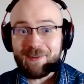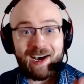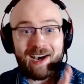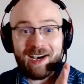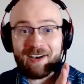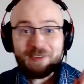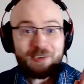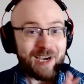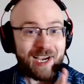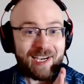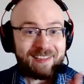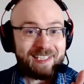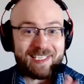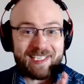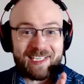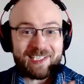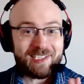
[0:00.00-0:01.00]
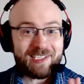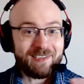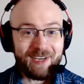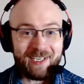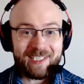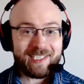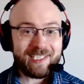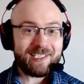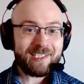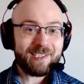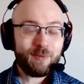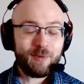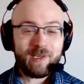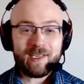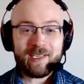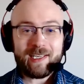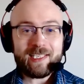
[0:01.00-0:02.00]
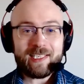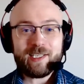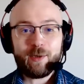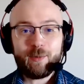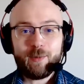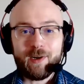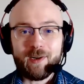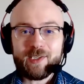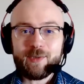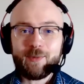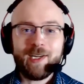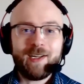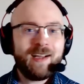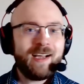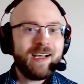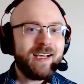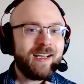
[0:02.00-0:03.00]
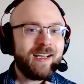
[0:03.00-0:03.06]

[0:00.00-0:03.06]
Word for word: I've cracked the system. It still works. Well,